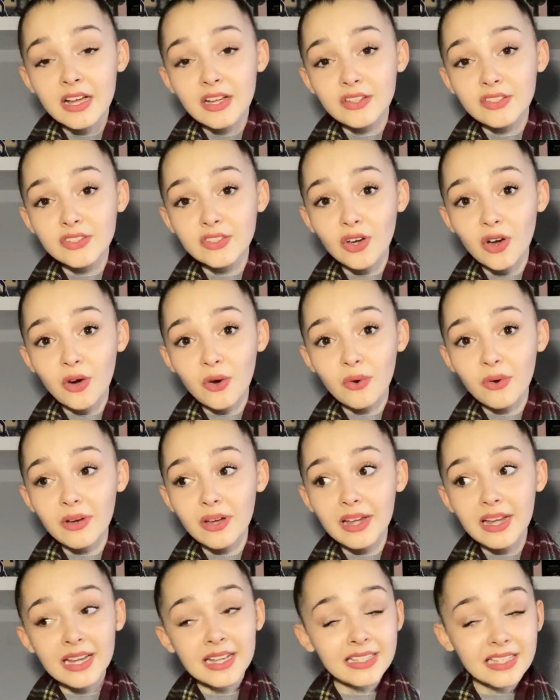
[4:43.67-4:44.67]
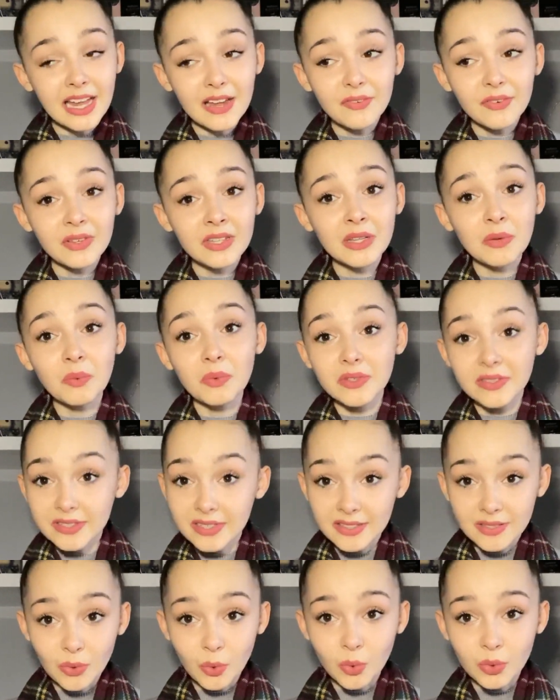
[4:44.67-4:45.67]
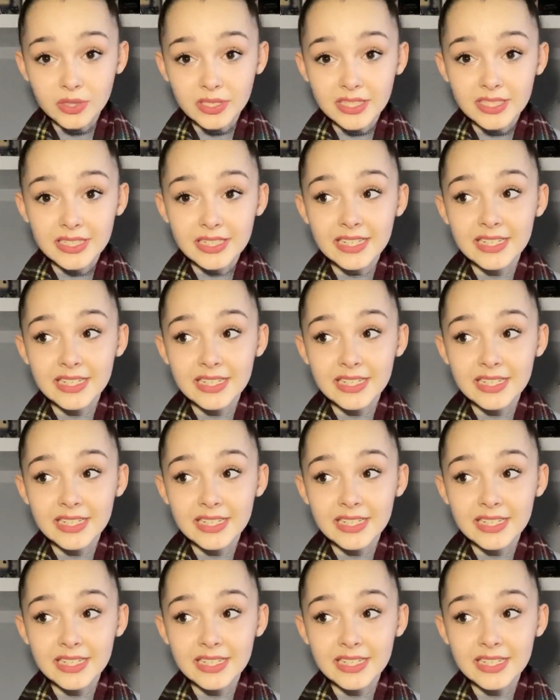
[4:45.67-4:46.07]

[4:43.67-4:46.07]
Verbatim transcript: So it definitely was disordered.